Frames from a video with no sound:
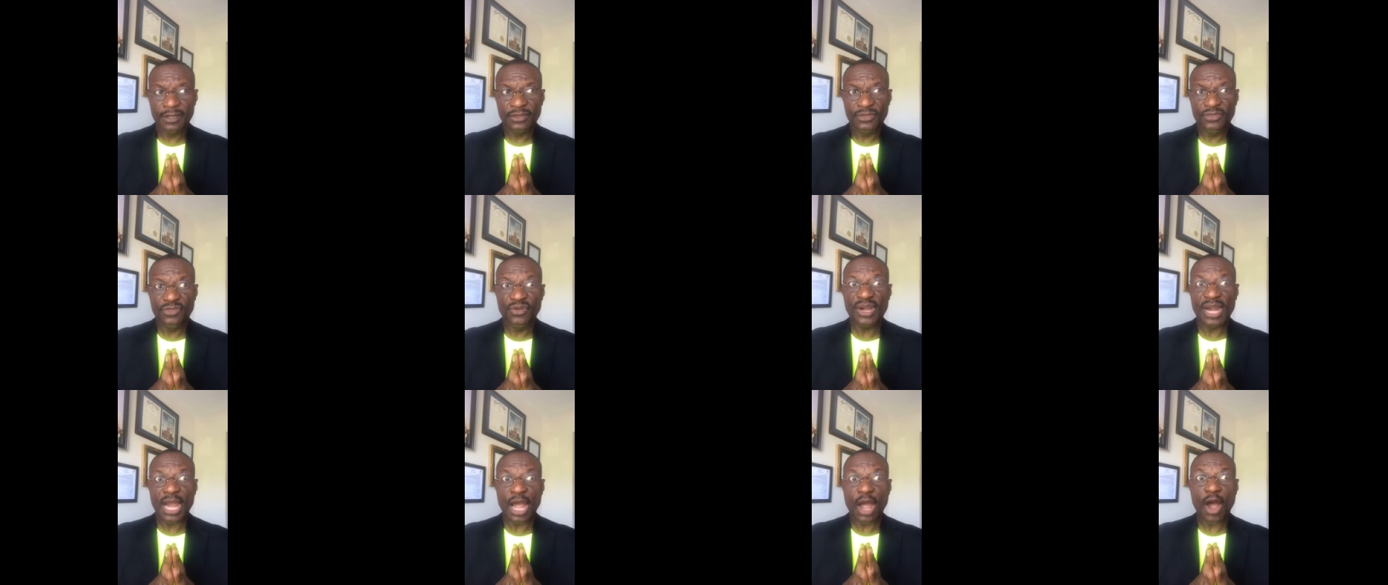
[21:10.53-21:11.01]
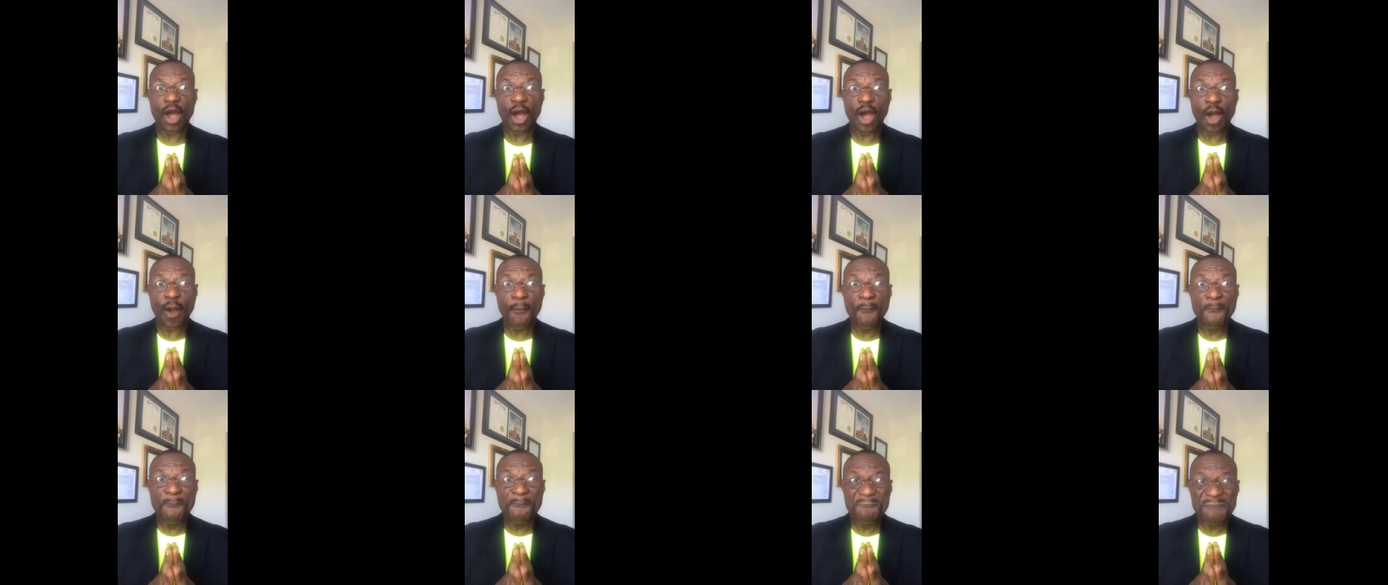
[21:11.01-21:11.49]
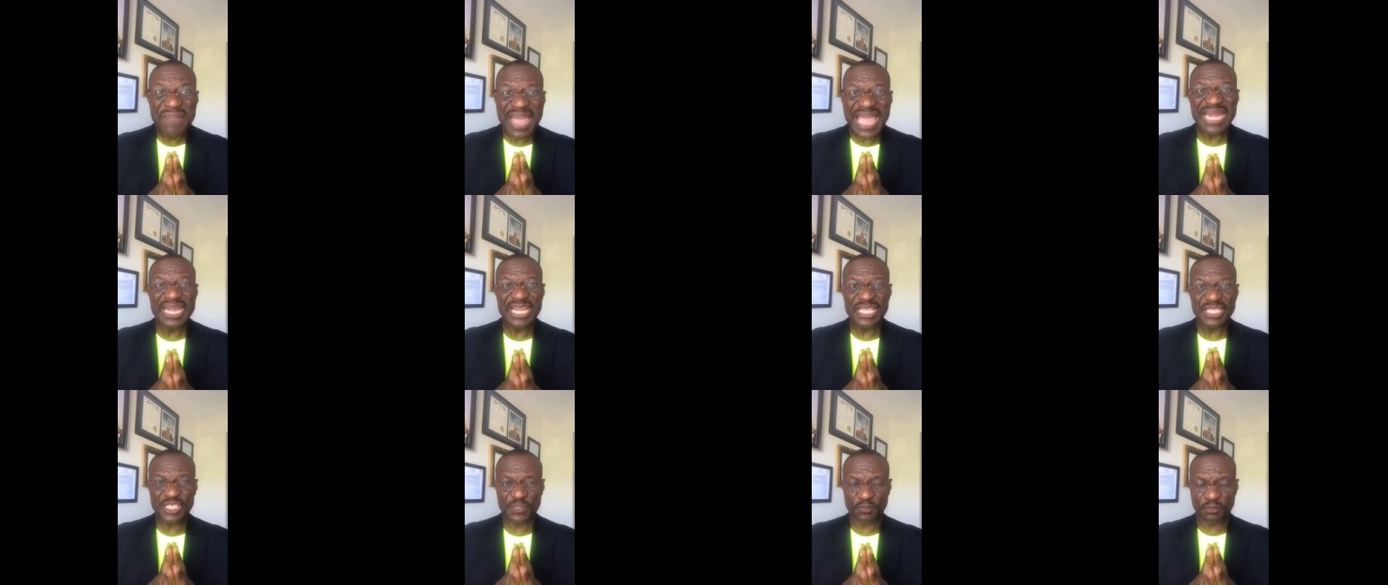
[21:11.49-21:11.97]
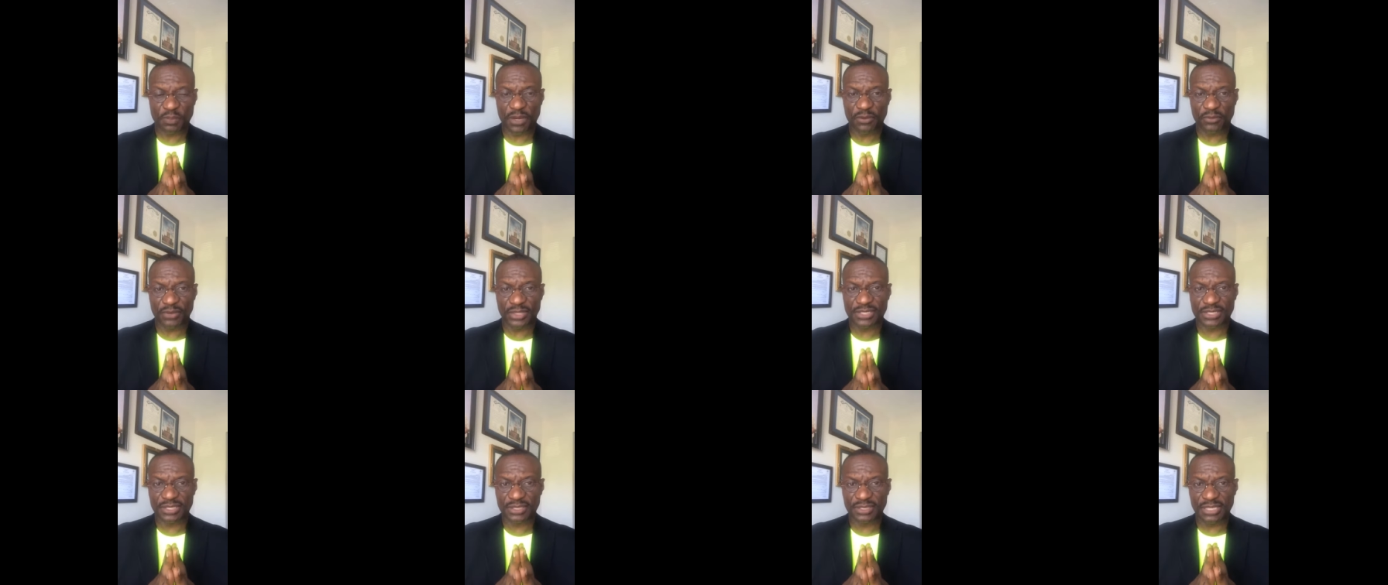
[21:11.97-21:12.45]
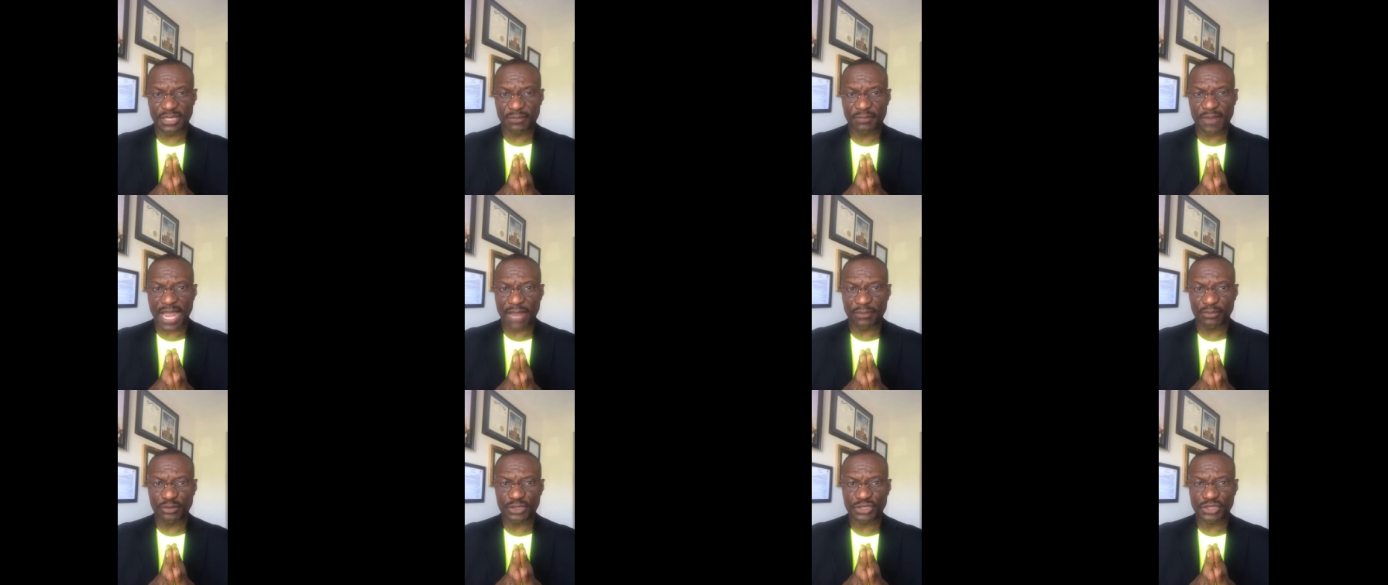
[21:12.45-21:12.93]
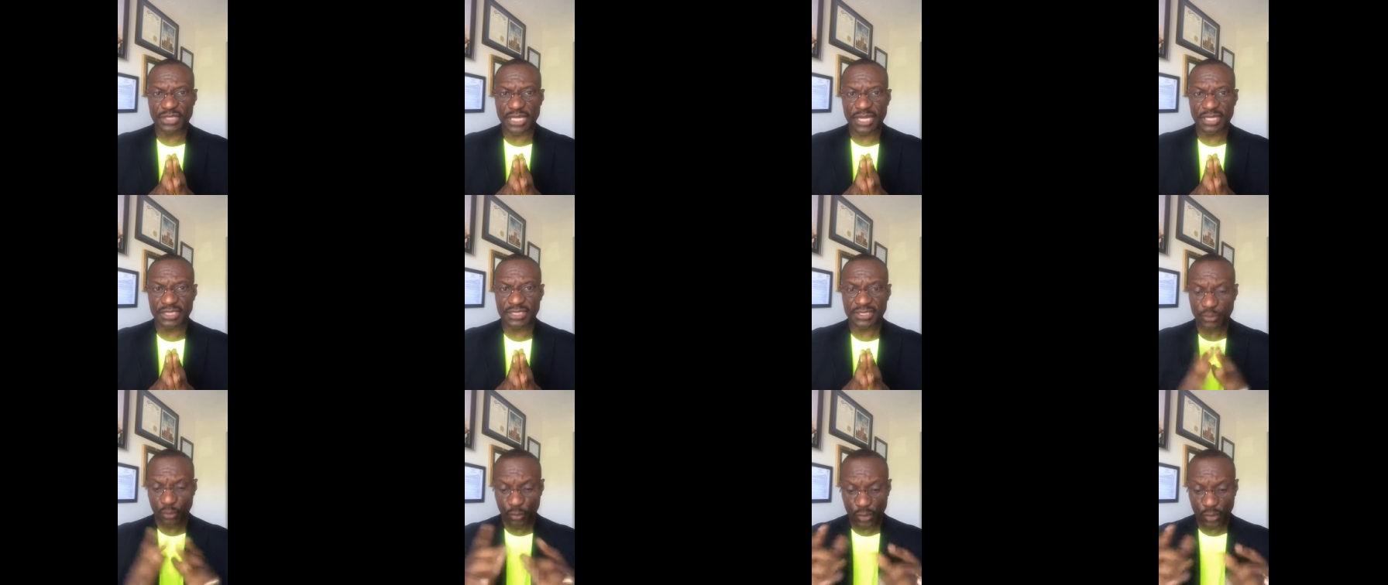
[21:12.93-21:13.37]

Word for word: there are many spirits, the Bible says.